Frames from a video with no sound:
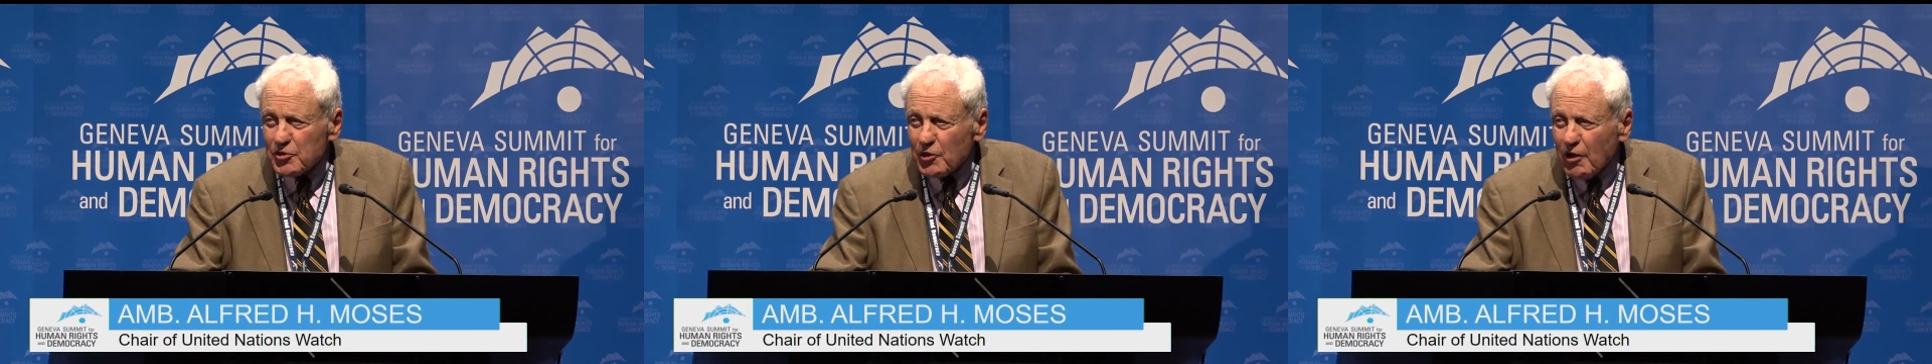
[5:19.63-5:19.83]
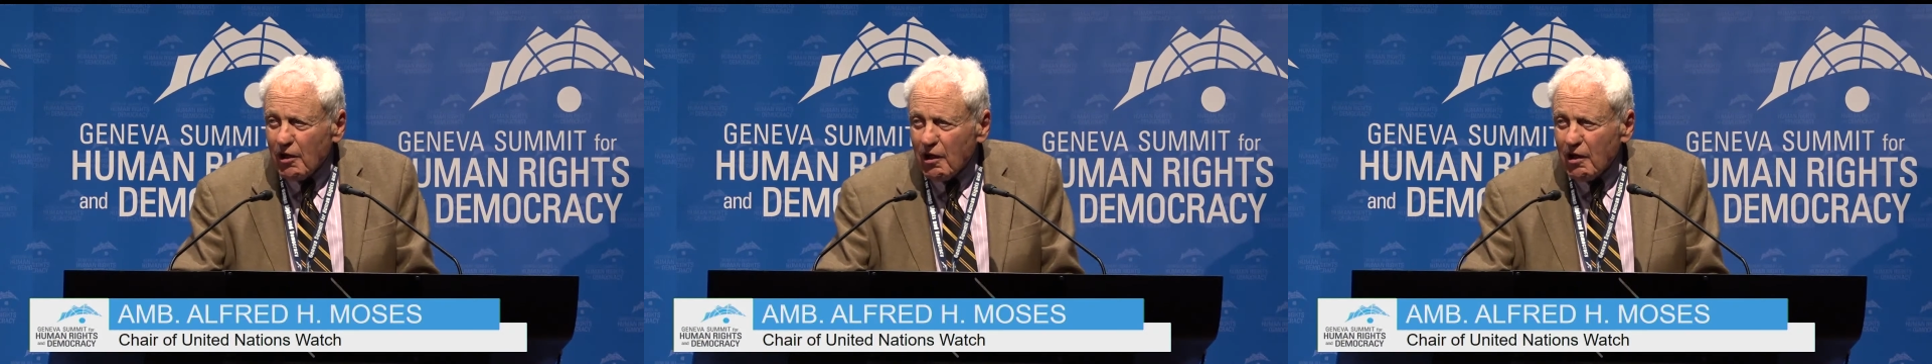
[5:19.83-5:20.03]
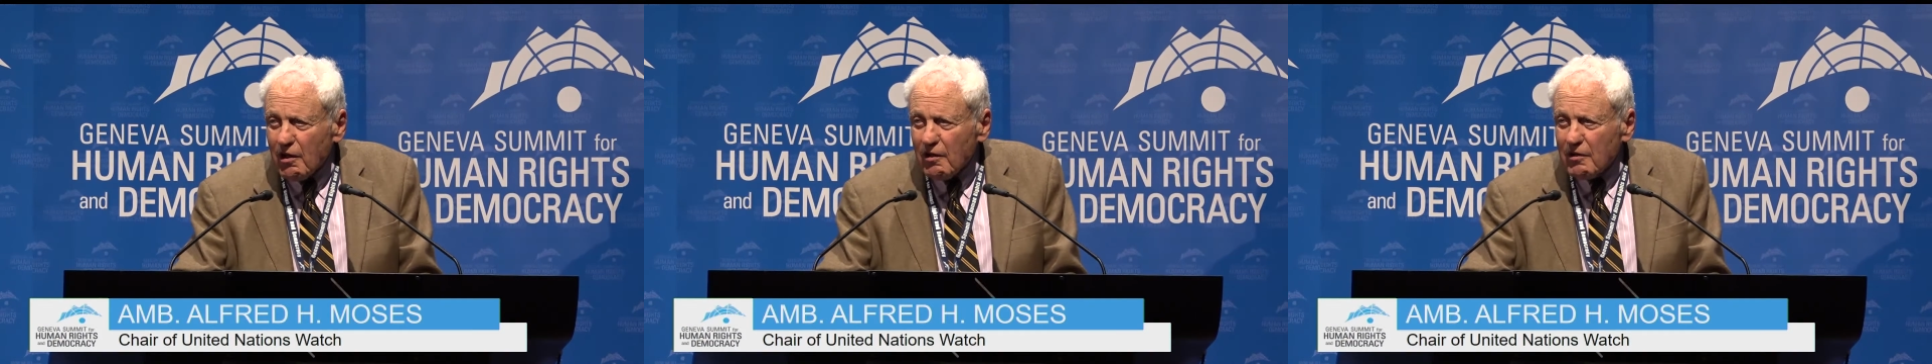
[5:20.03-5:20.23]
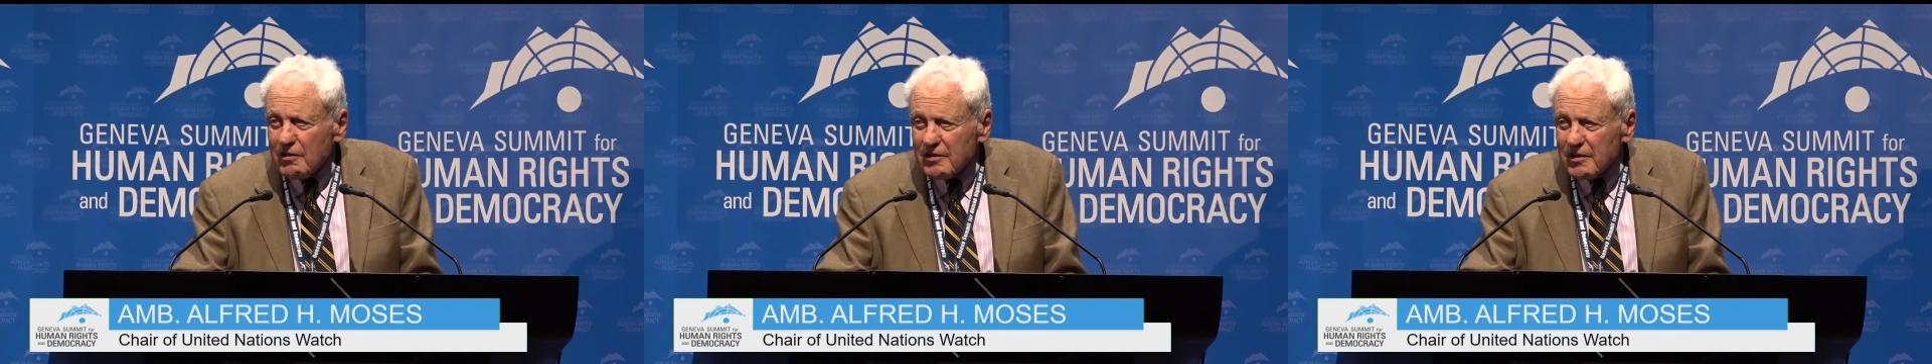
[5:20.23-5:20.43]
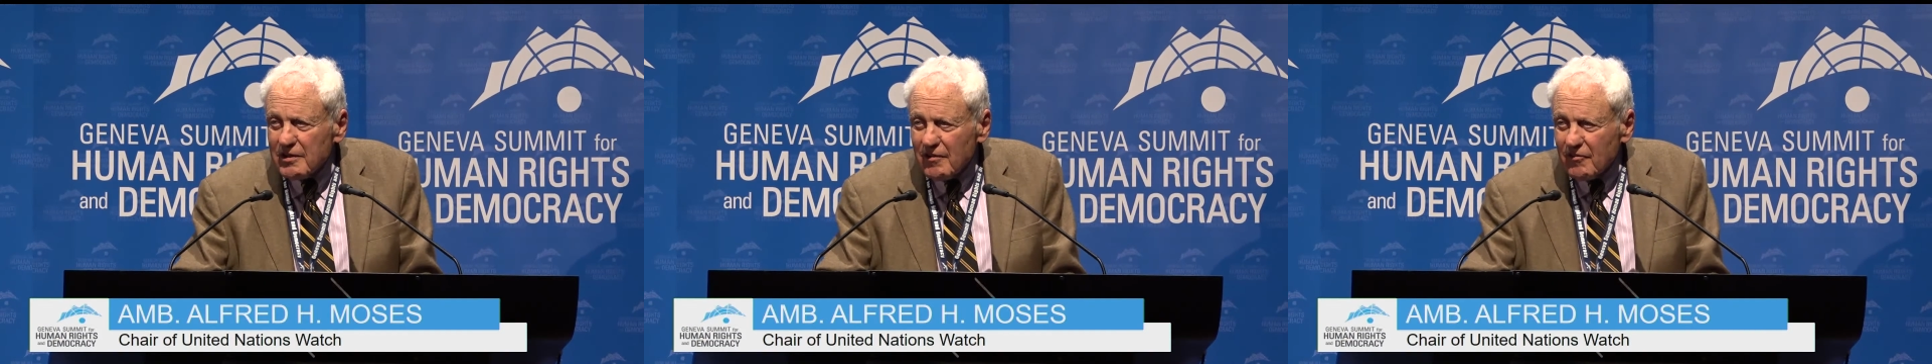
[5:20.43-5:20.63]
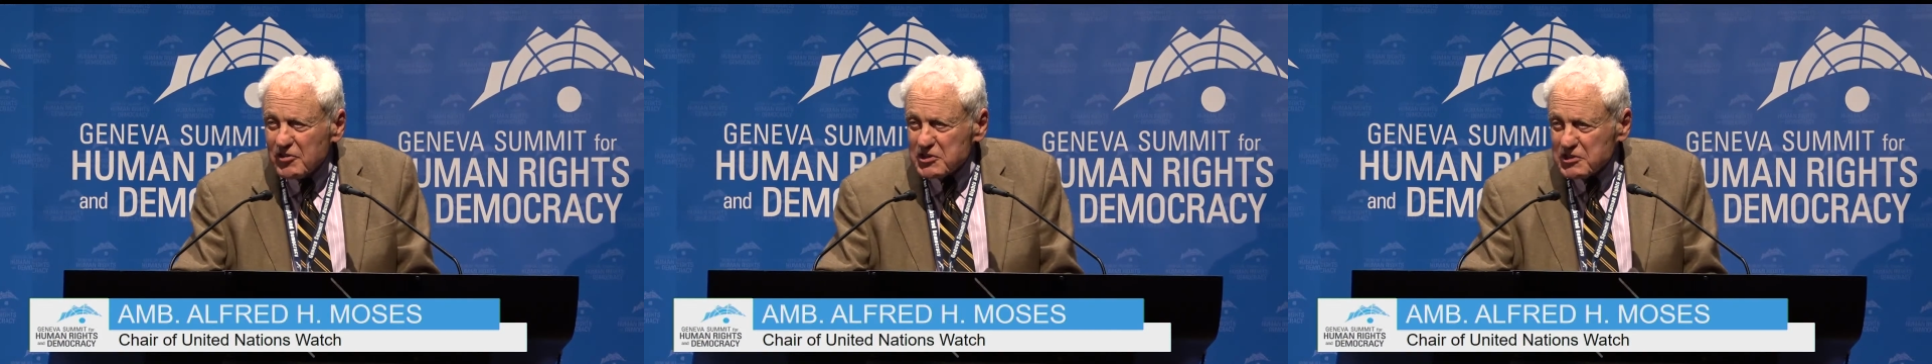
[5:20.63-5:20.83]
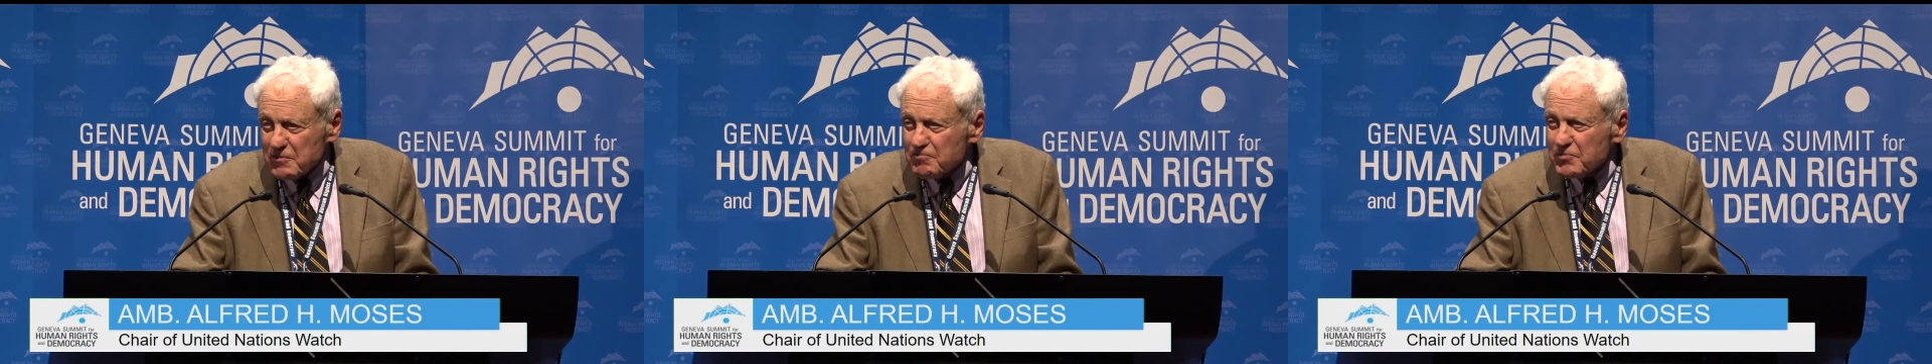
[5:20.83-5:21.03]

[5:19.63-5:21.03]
all of its